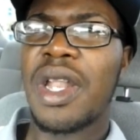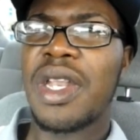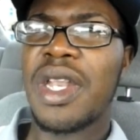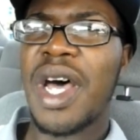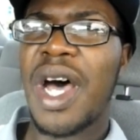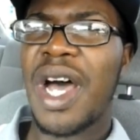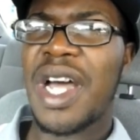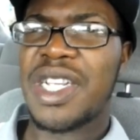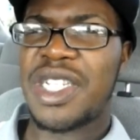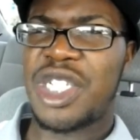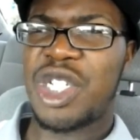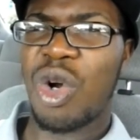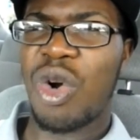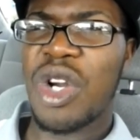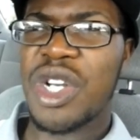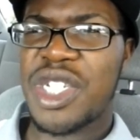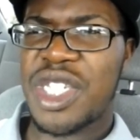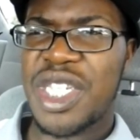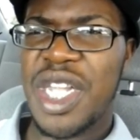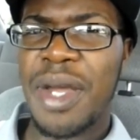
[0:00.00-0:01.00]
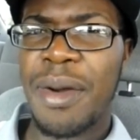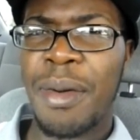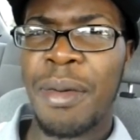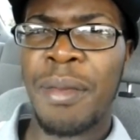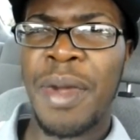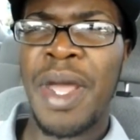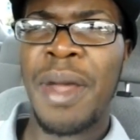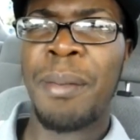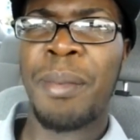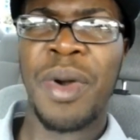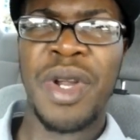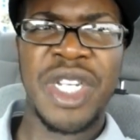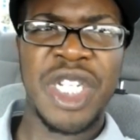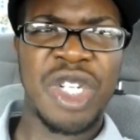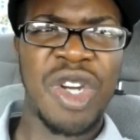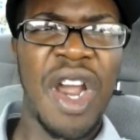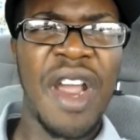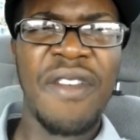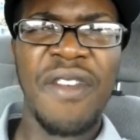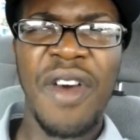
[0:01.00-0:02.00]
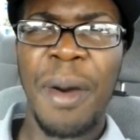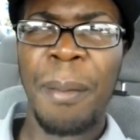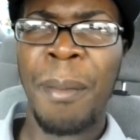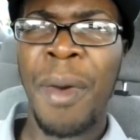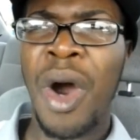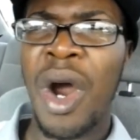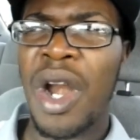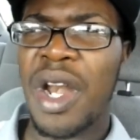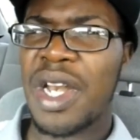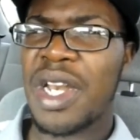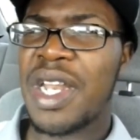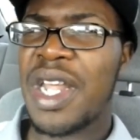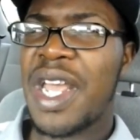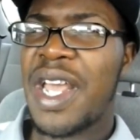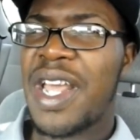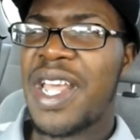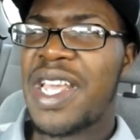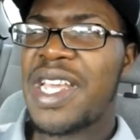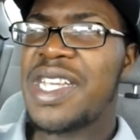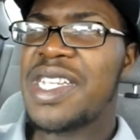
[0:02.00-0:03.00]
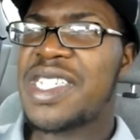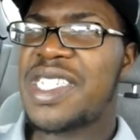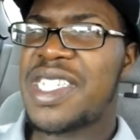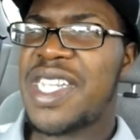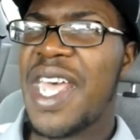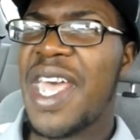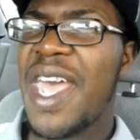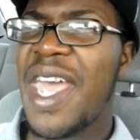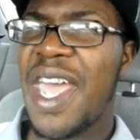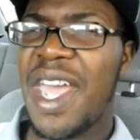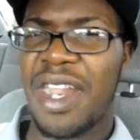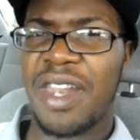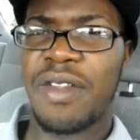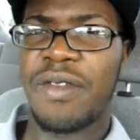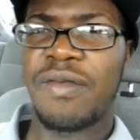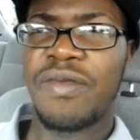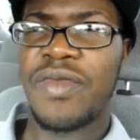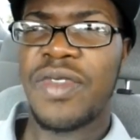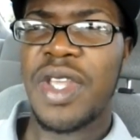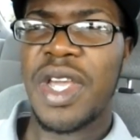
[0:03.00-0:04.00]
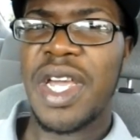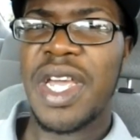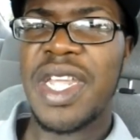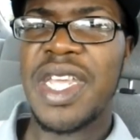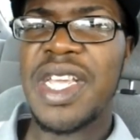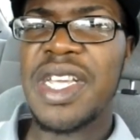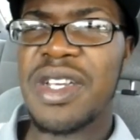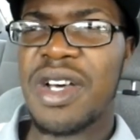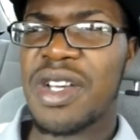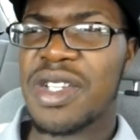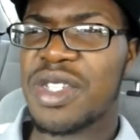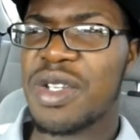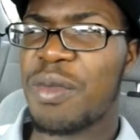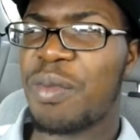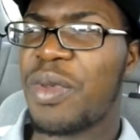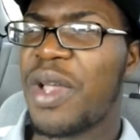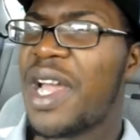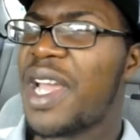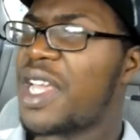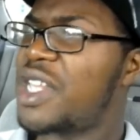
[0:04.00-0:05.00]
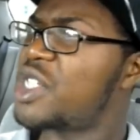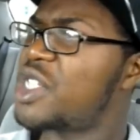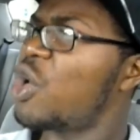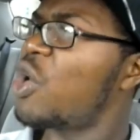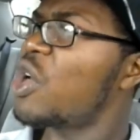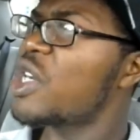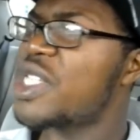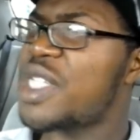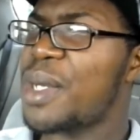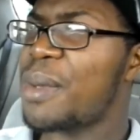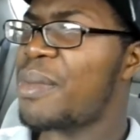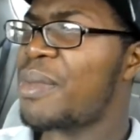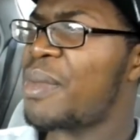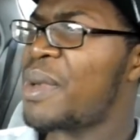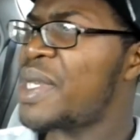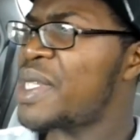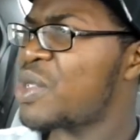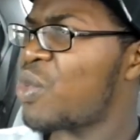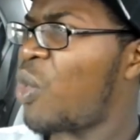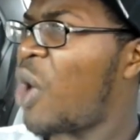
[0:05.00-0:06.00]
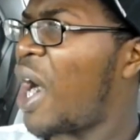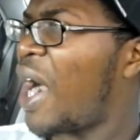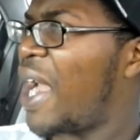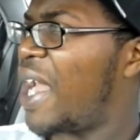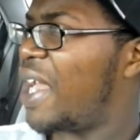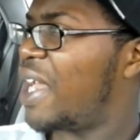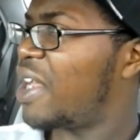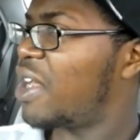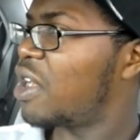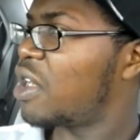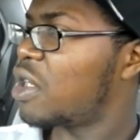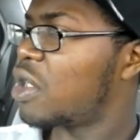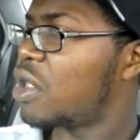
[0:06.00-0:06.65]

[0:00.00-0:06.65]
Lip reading: Not George Zimmerman, but Trayvon Martin. He's dead. And he also black, and George Zimmerman's white.